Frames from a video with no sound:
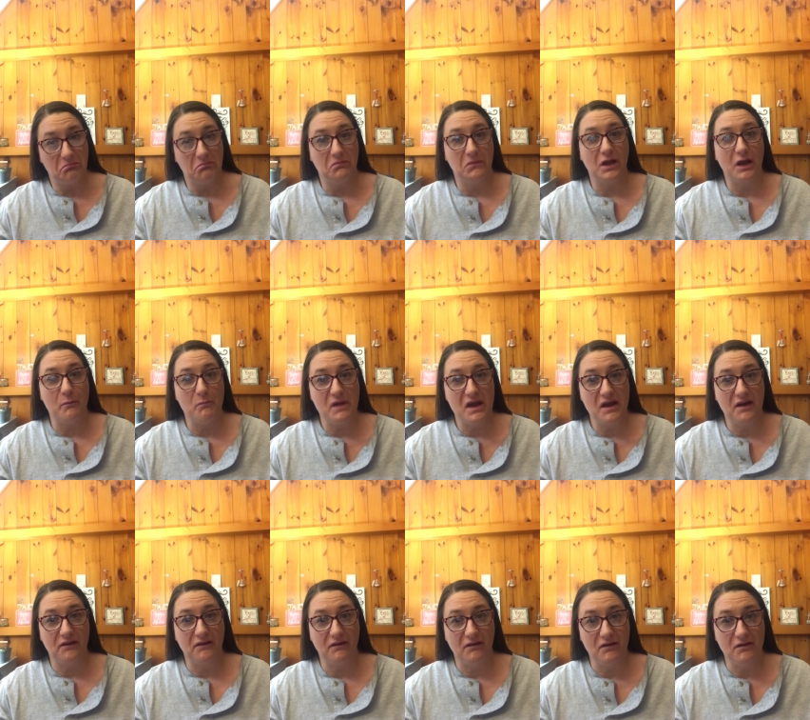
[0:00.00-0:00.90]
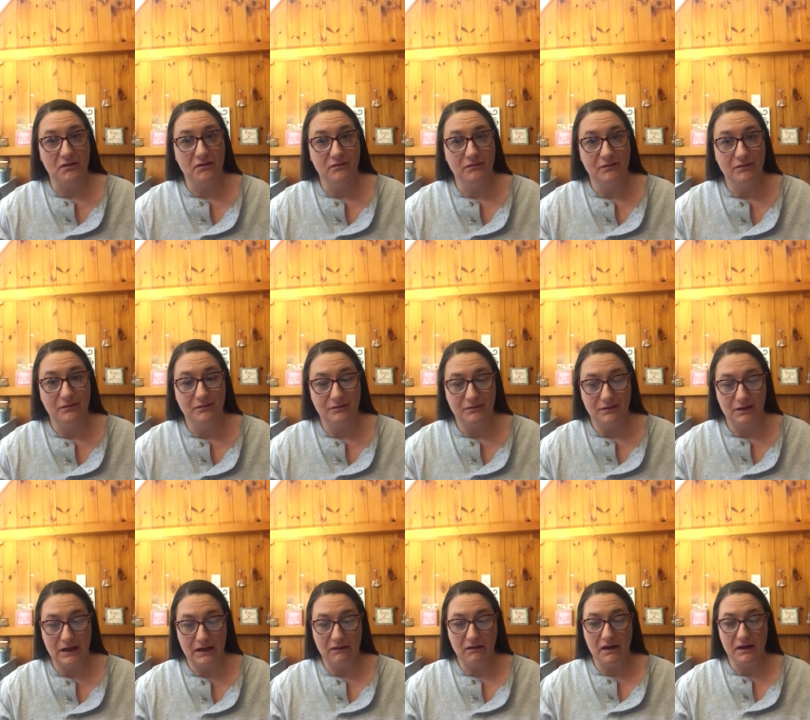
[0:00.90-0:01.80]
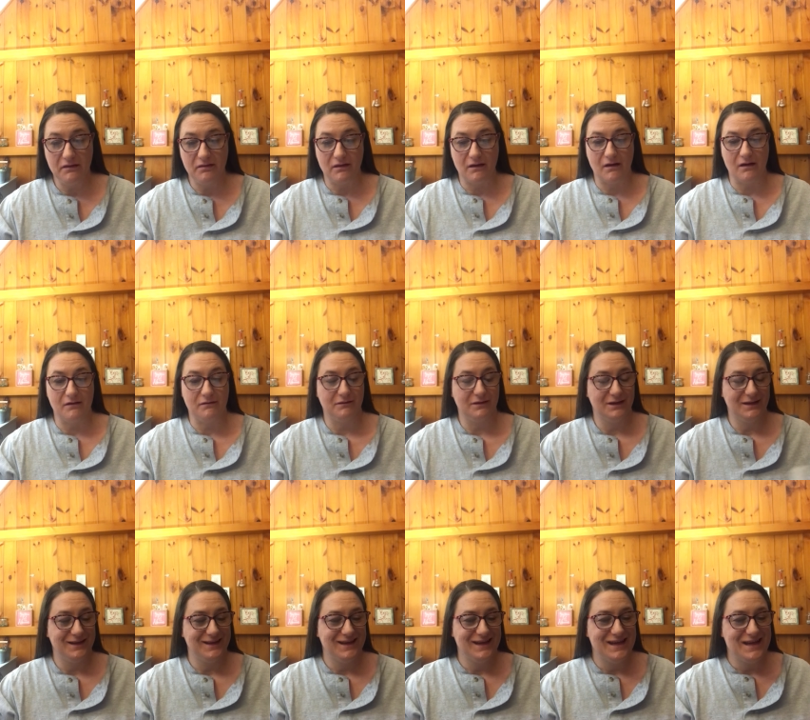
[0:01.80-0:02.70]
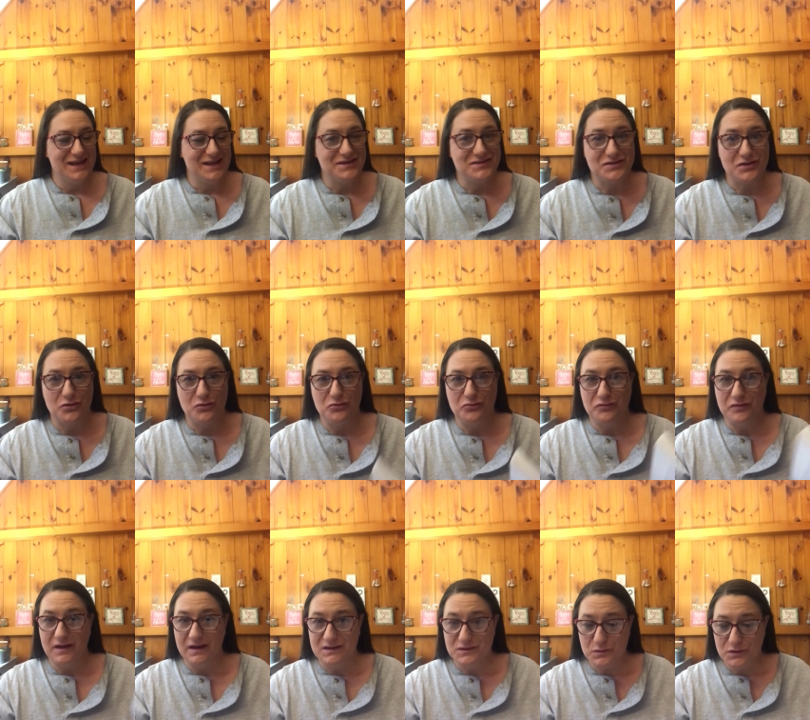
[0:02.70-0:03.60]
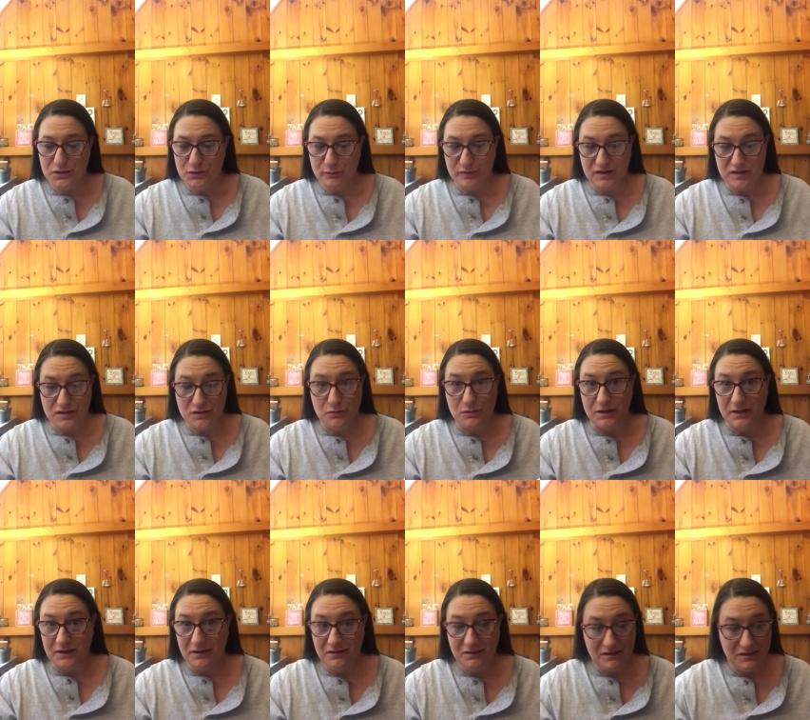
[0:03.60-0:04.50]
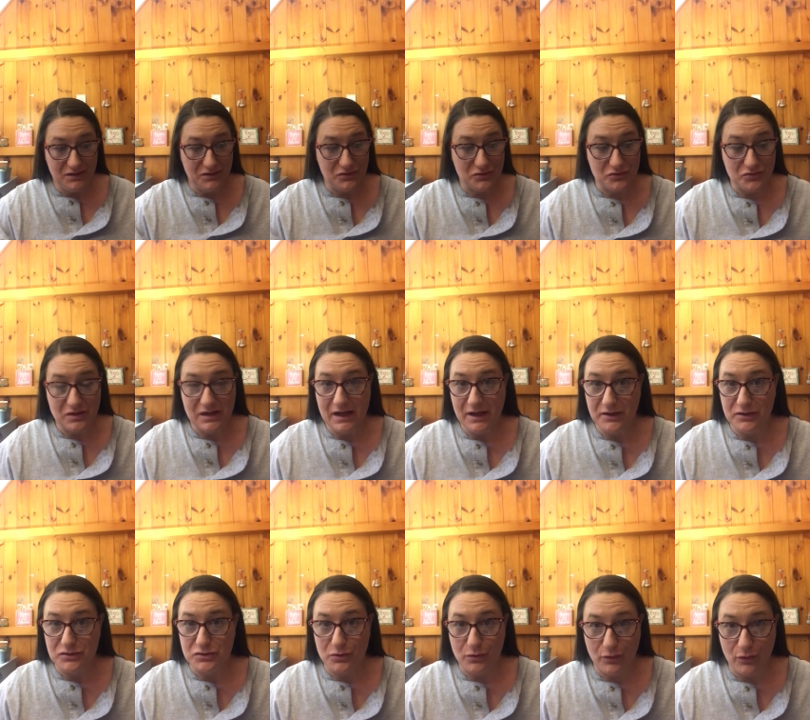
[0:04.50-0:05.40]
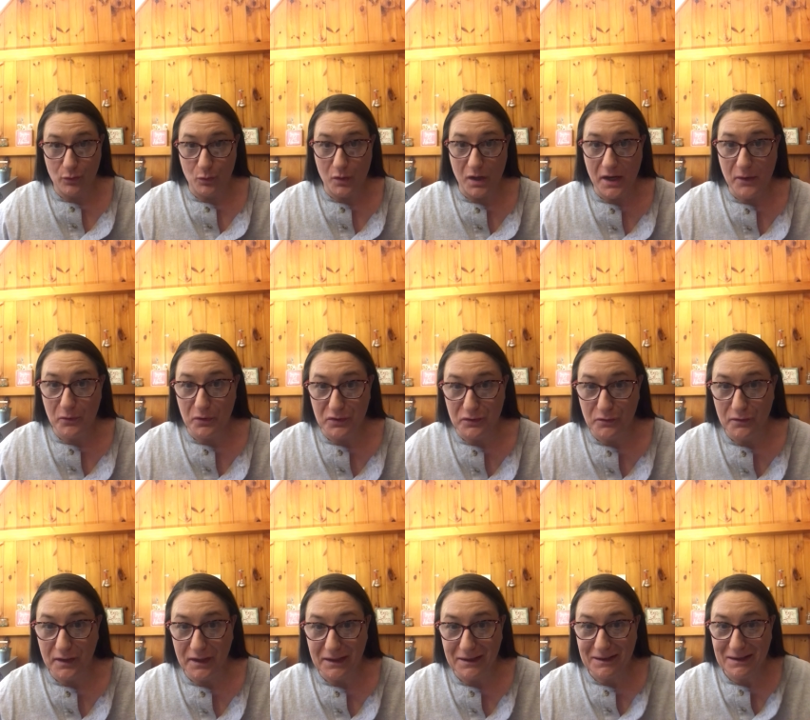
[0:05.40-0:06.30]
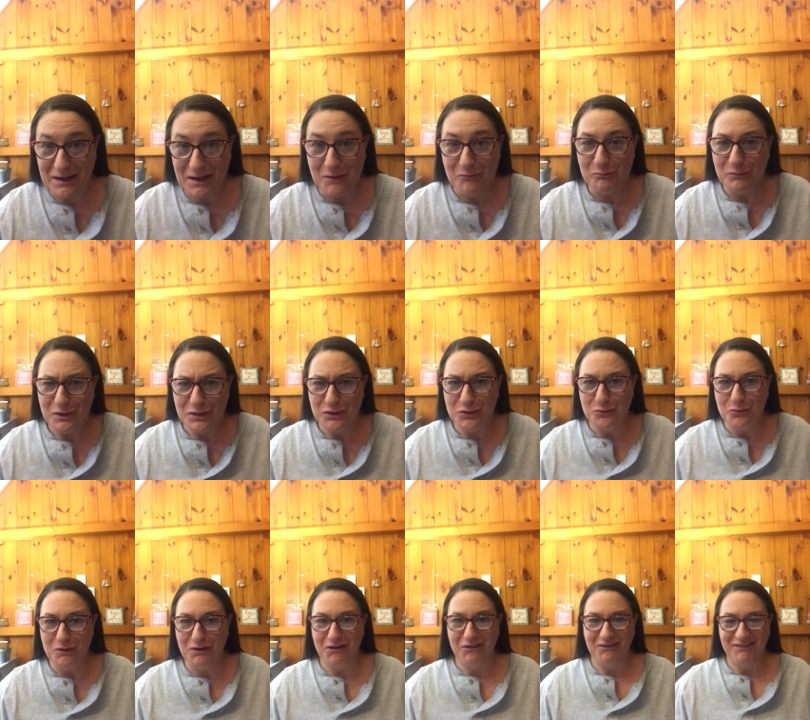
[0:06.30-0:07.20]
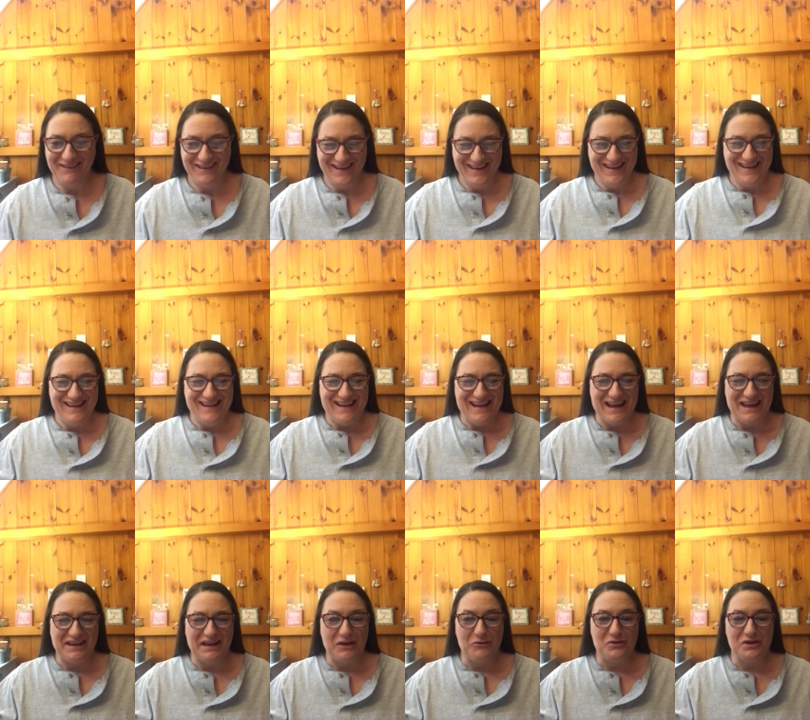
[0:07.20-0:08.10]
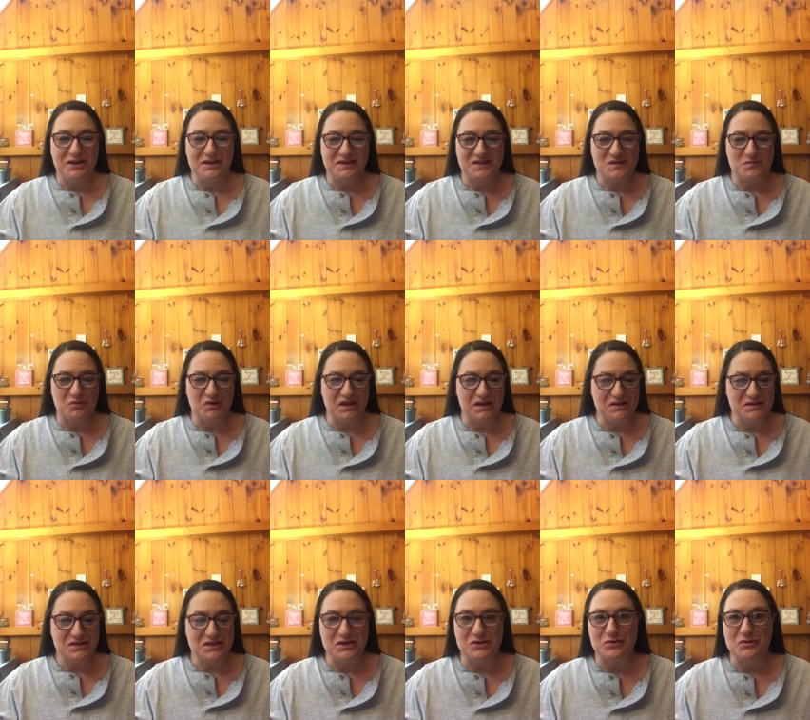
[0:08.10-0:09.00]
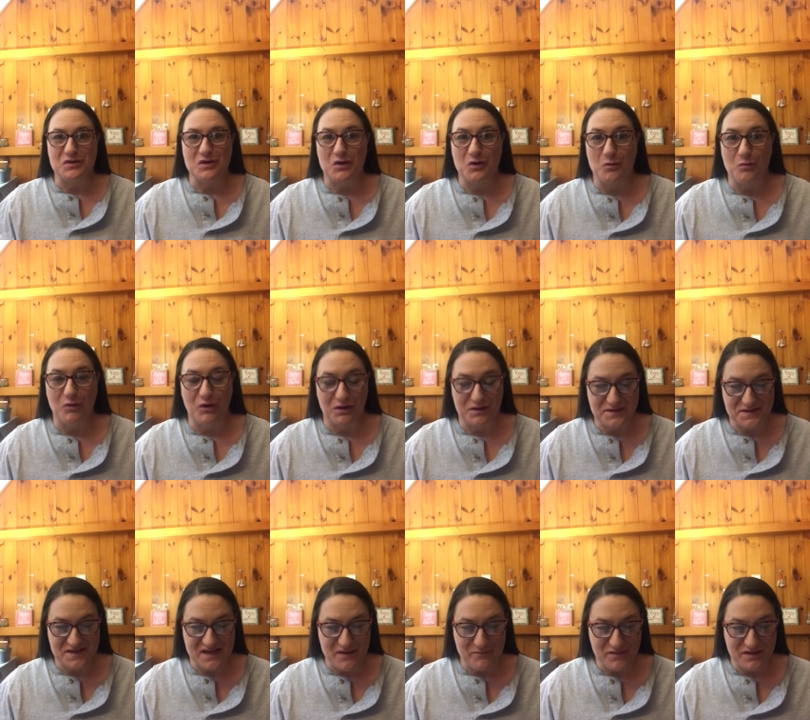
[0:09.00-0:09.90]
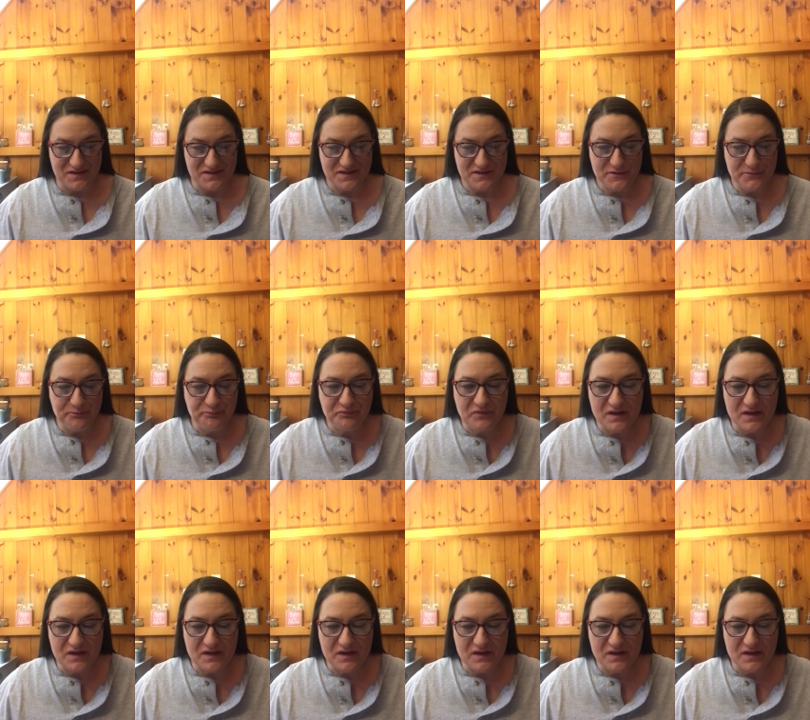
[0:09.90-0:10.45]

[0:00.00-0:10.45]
Not bad, huh? I like that. So that's what you'll be doing. You don't know how to do it or why we're doing it yet, but you will. And I want to explain to you the homework assignments.